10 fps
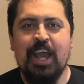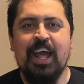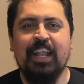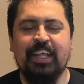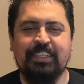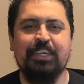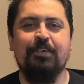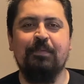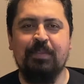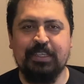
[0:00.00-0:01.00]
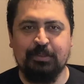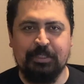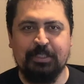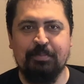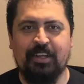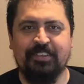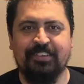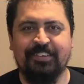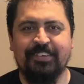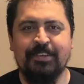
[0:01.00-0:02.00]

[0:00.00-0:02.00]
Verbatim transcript: let's hear from this week's sponsors.